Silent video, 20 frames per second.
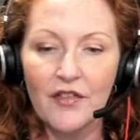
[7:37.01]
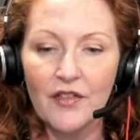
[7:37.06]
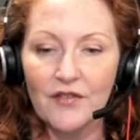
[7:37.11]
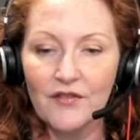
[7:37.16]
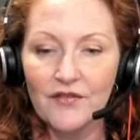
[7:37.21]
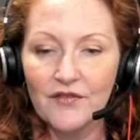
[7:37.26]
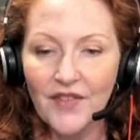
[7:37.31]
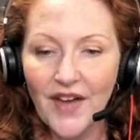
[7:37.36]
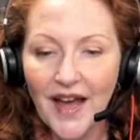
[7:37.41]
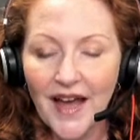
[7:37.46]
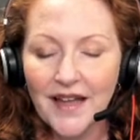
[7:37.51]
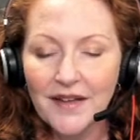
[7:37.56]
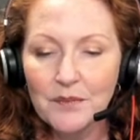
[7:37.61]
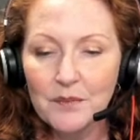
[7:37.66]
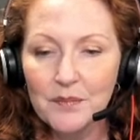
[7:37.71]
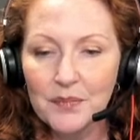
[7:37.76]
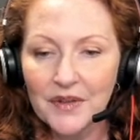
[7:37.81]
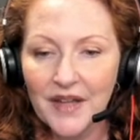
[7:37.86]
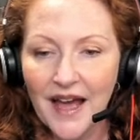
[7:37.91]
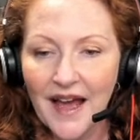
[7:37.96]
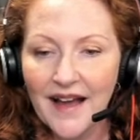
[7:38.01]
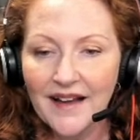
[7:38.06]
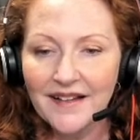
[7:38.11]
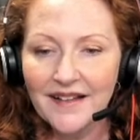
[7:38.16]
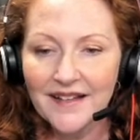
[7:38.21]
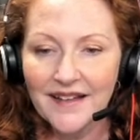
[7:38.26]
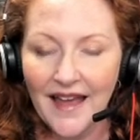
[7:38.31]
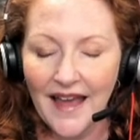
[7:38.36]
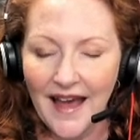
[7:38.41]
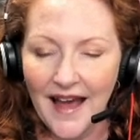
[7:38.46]
The fat black
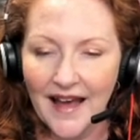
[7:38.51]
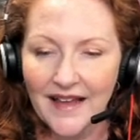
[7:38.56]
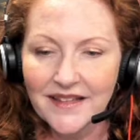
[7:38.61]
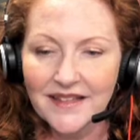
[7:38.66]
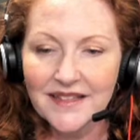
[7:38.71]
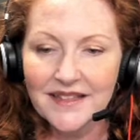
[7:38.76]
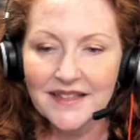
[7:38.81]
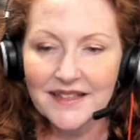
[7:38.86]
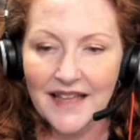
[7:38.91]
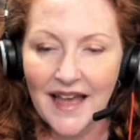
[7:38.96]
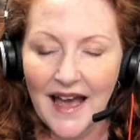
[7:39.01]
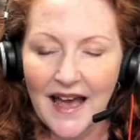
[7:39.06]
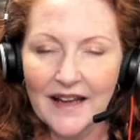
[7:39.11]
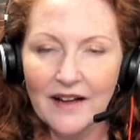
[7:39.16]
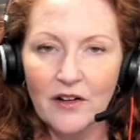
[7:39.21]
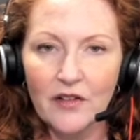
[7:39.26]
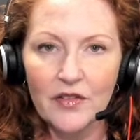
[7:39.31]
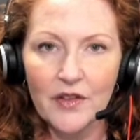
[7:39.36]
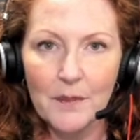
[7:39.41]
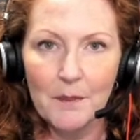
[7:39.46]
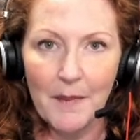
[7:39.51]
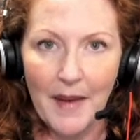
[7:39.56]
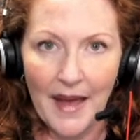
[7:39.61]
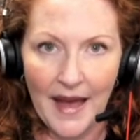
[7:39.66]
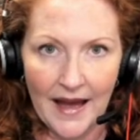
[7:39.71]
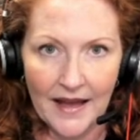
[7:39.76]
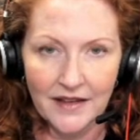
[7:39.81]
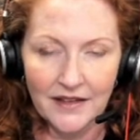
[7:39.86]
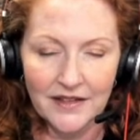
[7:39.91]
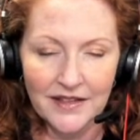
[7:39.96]
cat sat on the
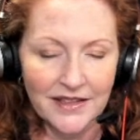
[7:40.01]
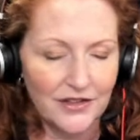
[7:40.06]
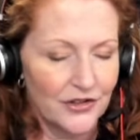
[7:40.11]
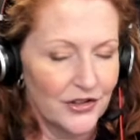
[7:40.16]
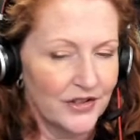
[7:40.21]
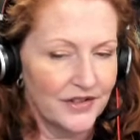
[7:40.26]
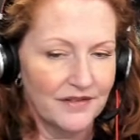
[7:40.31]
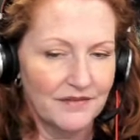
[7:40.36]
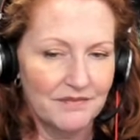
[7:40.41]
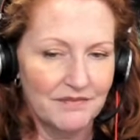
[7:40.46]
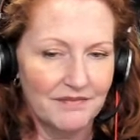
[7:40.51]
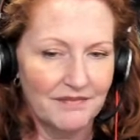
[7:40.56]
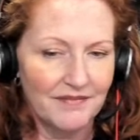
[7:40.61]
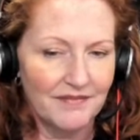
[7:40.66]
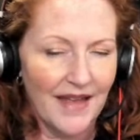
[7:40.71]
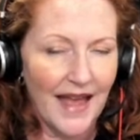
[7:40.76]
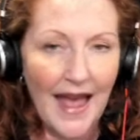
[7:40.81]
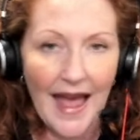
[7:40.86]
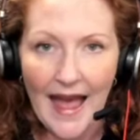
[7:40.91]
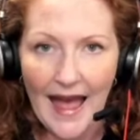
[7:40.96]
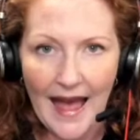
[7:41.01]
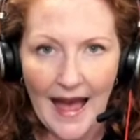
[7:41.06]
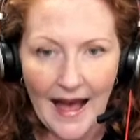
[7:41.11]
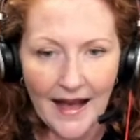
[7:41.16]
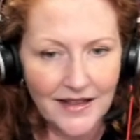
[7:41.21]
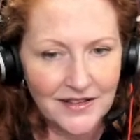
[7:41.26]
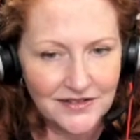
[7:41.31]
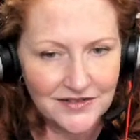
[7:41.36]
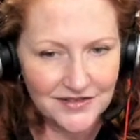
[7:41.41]
mat is just ah.